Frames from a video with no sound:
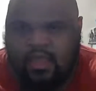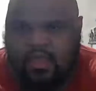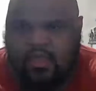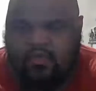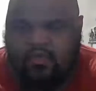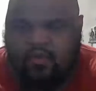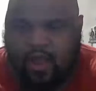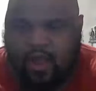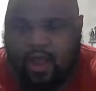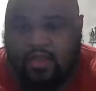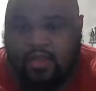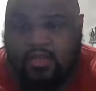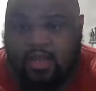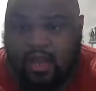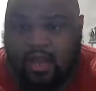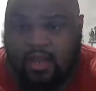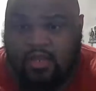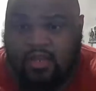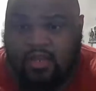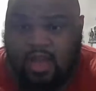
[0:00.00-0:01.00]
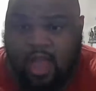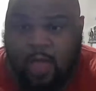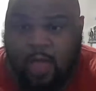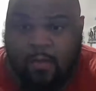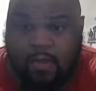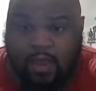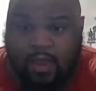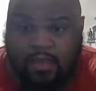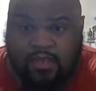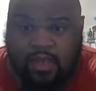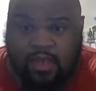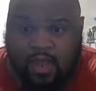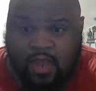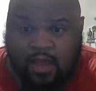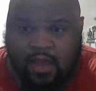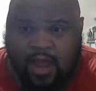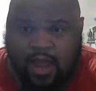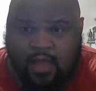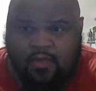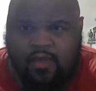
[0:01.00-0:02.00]
grandson is helping his
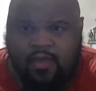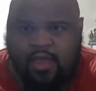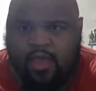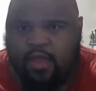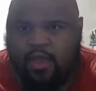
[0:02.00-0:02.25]
son out,